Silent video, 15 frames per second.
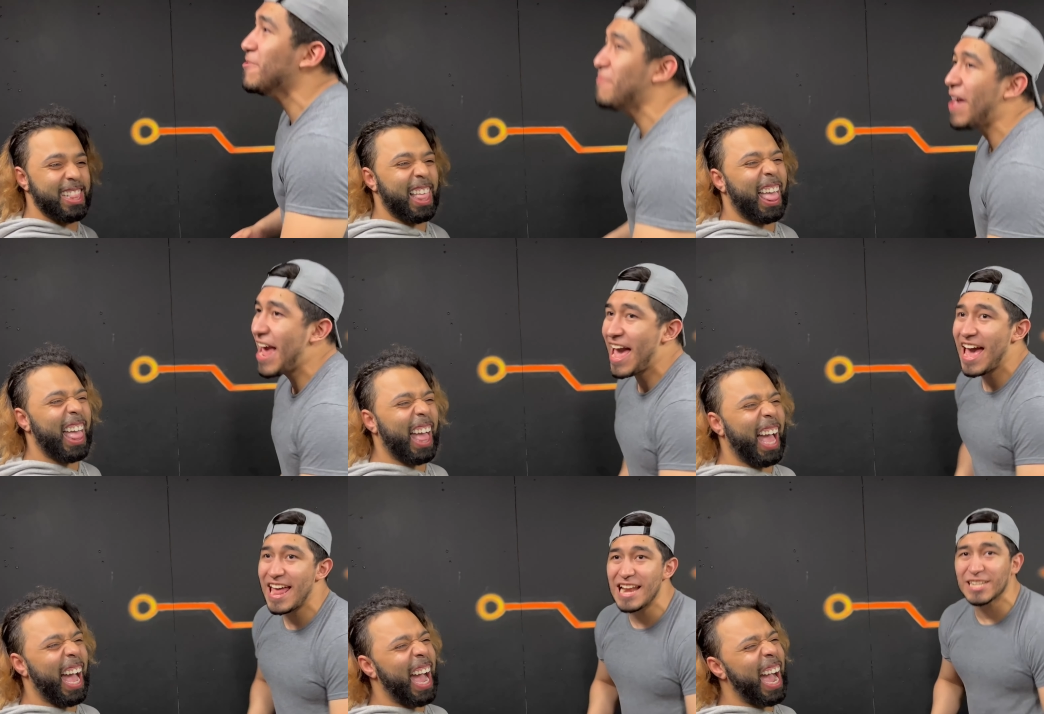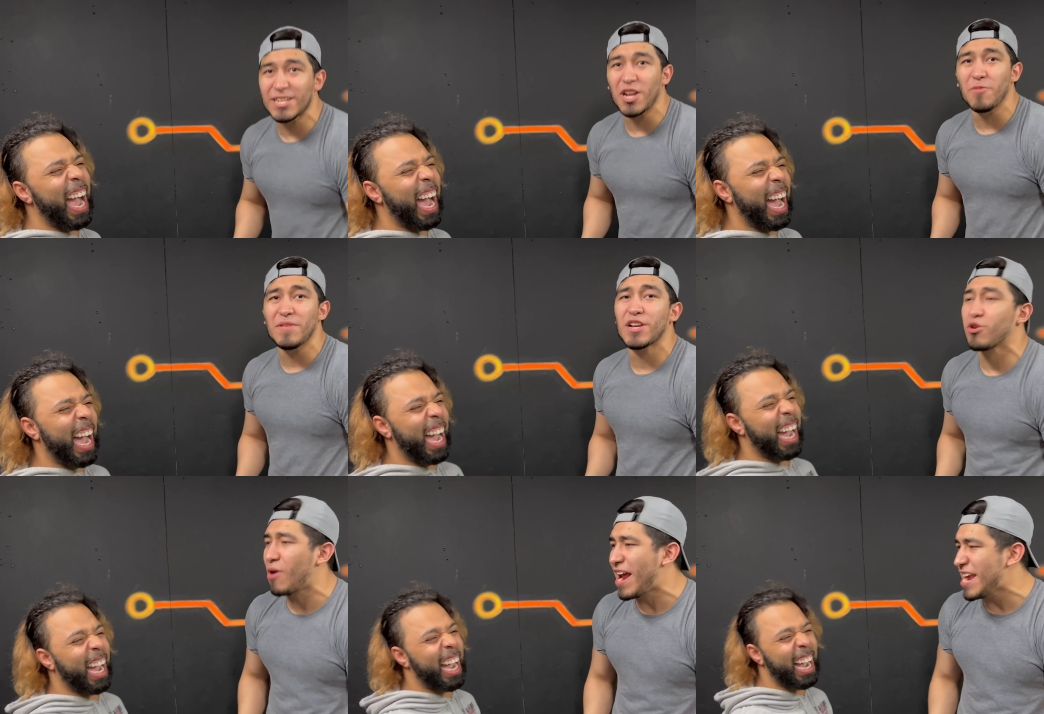Speaker 1: man. It's gonna be
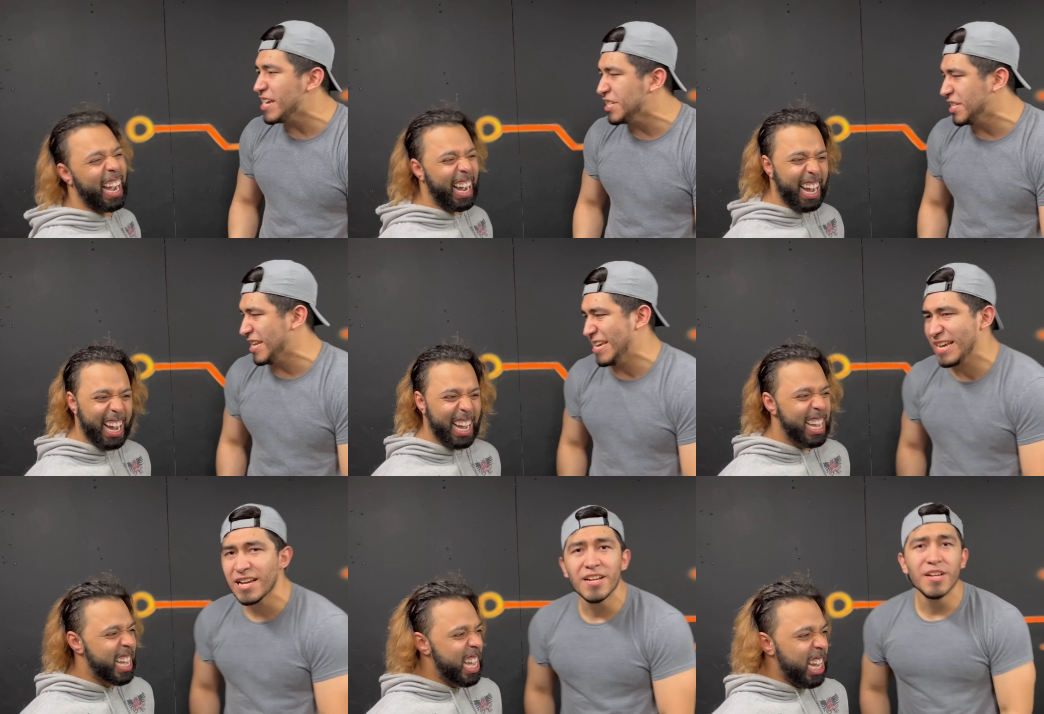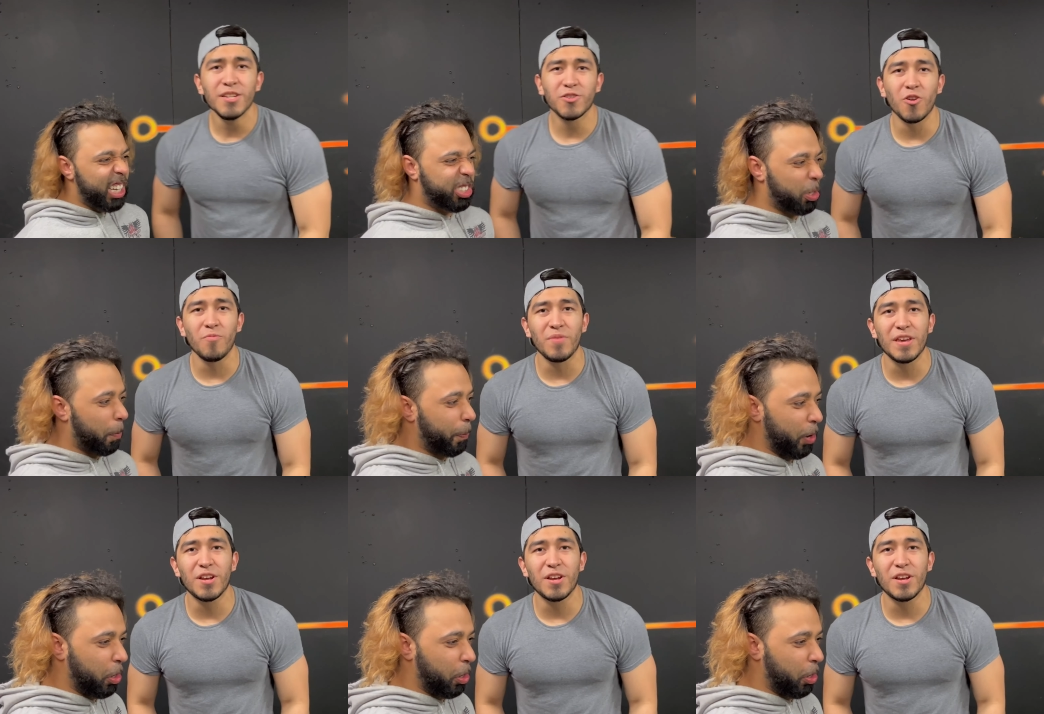crazy. It's gonna be